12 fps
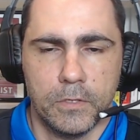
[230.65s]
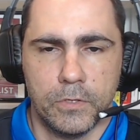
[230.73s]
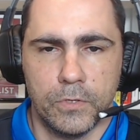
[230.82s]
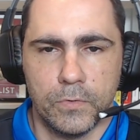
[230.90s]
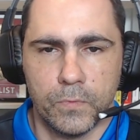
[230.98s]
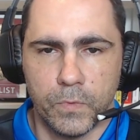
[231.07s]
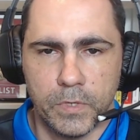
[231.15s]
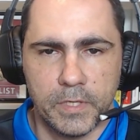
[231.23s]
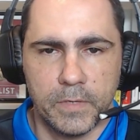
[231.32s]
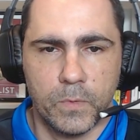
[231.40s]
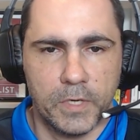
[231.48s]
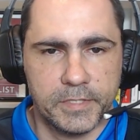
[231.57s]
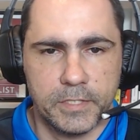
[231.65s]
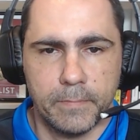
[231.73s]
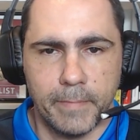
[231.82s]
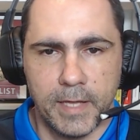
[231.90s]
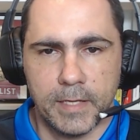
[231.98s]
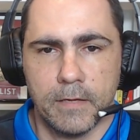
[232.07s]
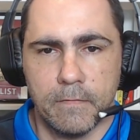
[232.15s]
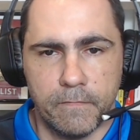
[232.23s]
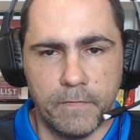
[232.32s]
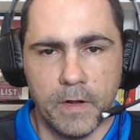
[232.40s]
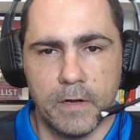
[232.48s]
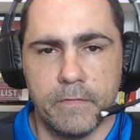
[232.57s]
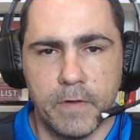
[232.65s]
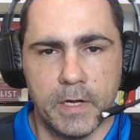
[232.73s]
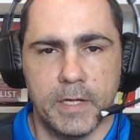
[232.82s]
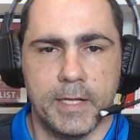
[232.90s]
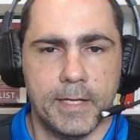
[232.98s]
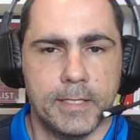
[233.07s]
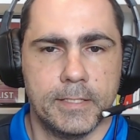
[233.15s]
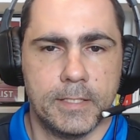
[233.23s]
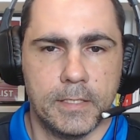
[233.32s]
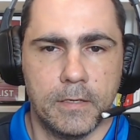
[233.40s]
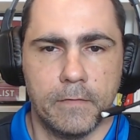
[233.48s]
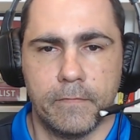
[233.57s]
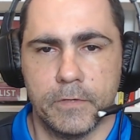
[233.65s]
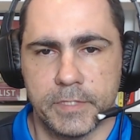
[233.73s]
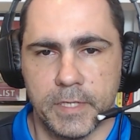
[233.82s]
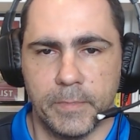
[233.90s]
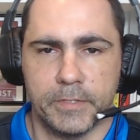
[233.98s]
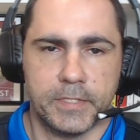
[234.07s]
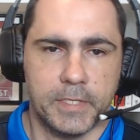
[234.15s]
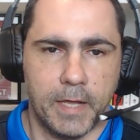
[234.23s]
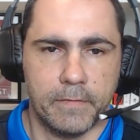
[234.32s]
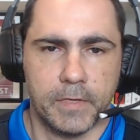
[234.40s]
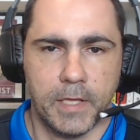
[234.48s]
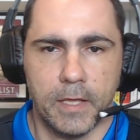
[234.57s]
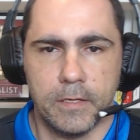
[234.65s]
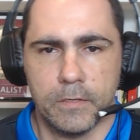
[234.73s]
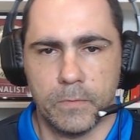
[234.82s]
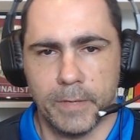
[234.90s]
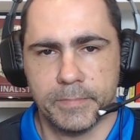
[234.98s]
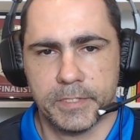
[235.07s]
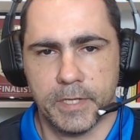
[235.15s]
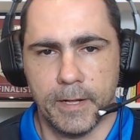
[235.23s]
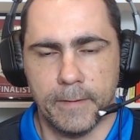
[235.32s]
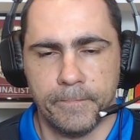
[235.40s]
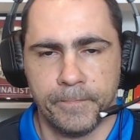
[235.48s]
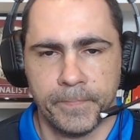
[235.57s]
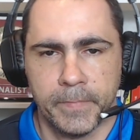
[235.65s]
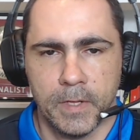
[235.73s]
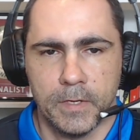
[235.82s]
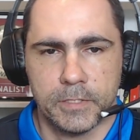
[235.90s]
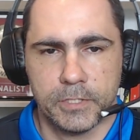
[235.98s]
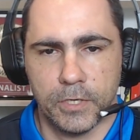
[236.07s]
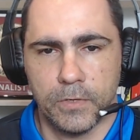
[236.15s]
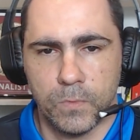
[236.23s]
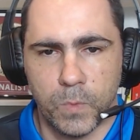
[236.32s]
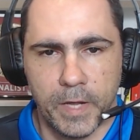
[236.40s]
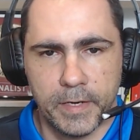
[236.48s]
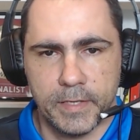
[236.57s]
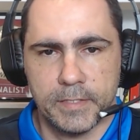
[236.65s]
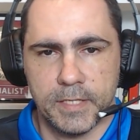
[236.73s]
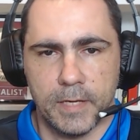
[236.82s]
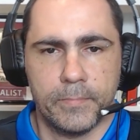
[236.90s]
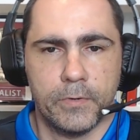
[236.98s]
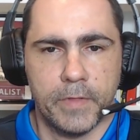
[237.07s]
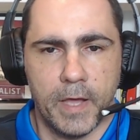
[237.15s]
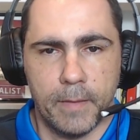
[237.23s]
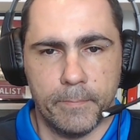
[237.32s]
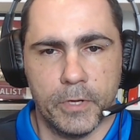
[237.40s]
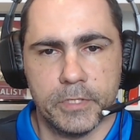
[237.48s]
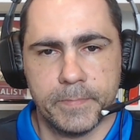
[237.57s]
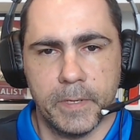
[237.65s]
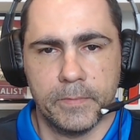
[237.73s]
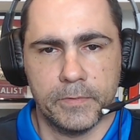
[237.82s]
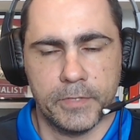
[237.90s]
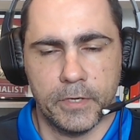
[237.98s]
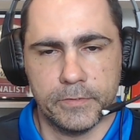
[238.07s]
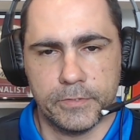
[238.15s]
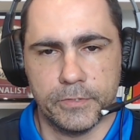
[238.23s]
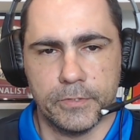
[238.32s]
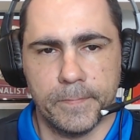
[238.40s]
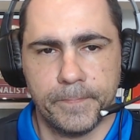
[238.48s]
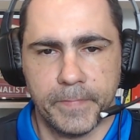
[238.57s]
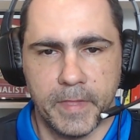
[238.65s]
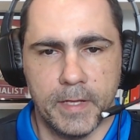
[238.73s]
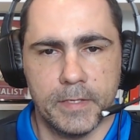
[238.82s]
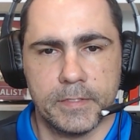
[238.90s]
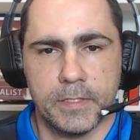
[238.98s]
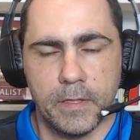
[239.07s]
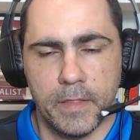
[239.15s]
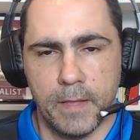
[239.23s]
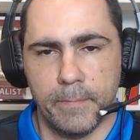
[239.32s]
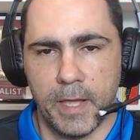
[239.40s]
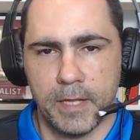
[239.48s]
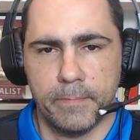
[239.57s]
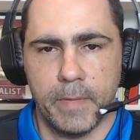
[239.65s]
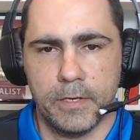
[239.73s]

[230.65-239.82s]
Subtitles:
You really want to make it very, very easy for someone to navigate your website. So one example that most people don't do is their main